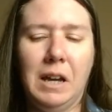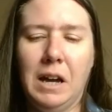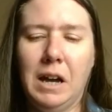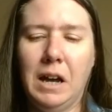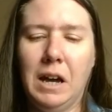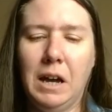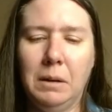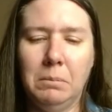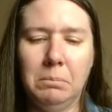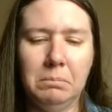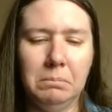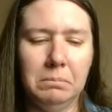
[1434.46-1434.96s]

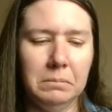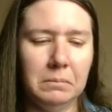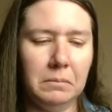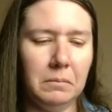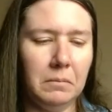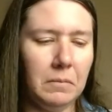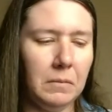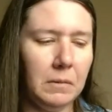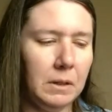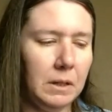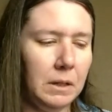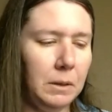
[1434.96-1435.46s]
Um,
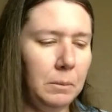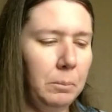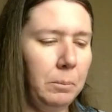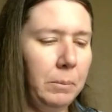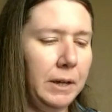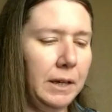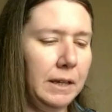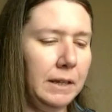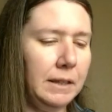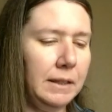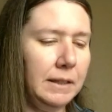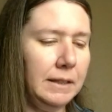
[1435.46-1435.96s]

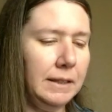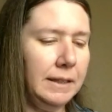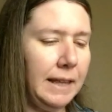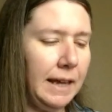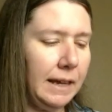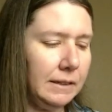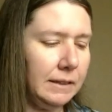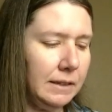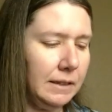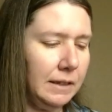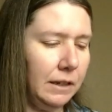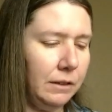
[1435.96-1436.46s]
but
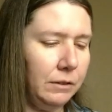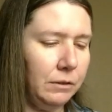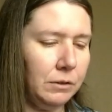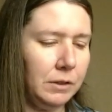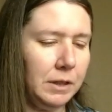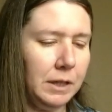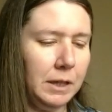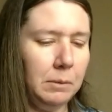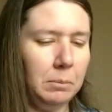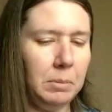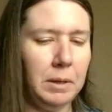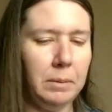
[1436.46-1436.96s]
that's another
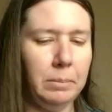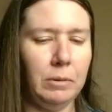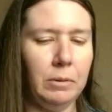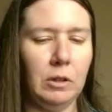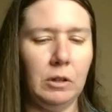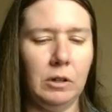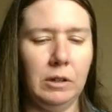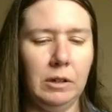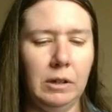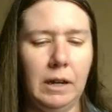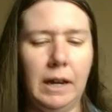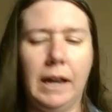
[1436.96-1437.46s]
thing
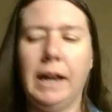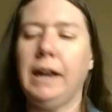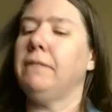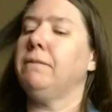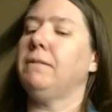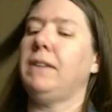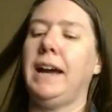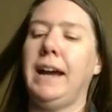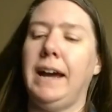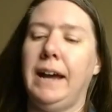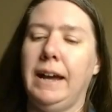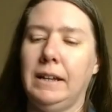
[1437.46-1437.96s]
people
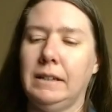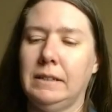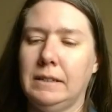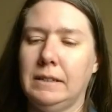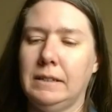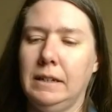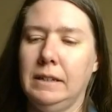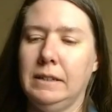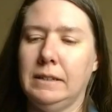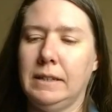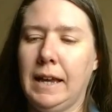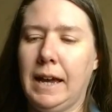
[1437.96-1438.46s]
have
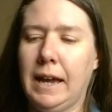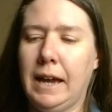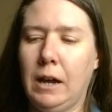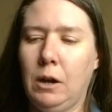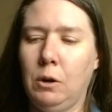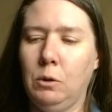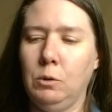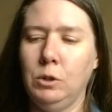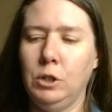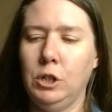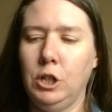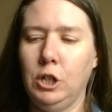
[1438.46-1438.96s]
asked is
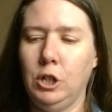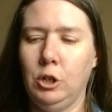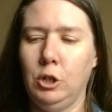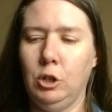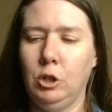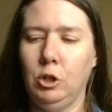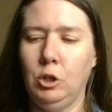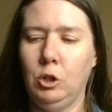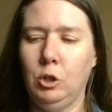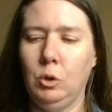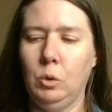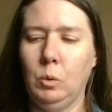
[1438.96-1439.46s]
how do
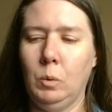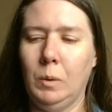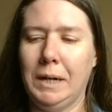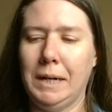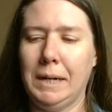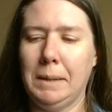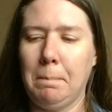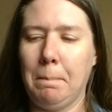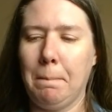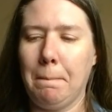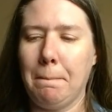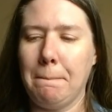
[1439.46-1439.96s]
you
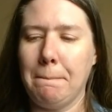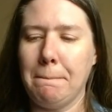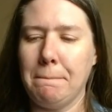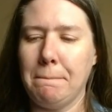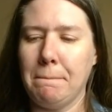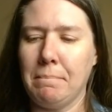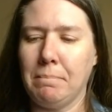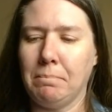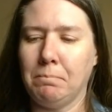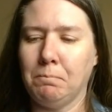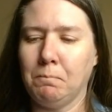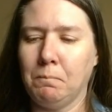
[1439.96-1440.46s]

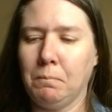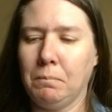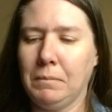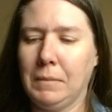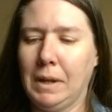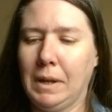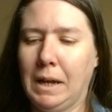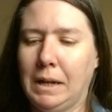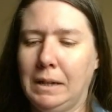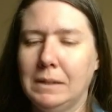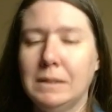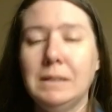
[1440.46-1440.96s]

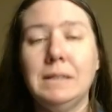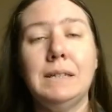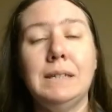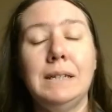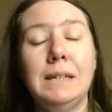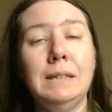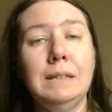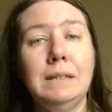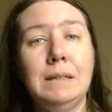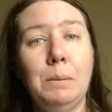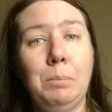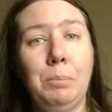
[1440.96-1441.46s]

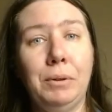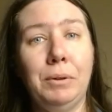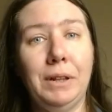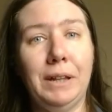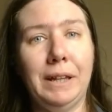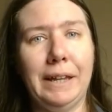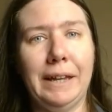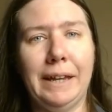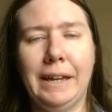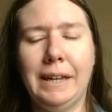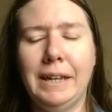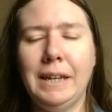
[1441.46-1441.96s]

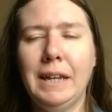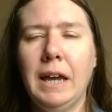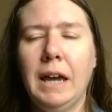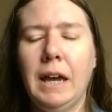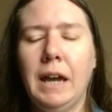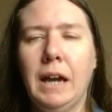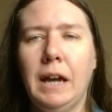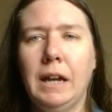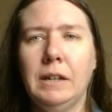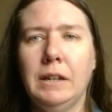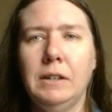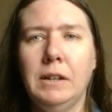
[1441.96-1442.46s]
discipline,
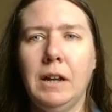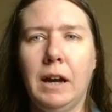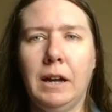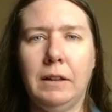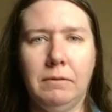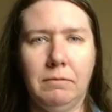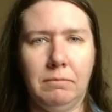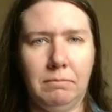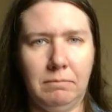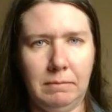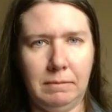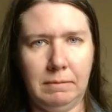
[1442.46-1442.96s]
not
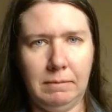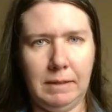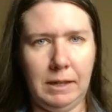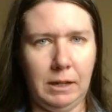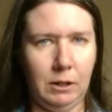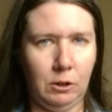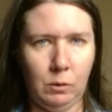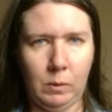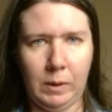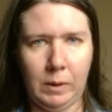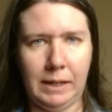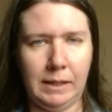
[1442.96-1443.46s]
the
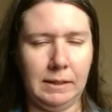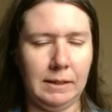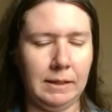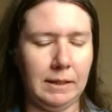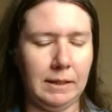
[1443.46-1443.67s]
annoyance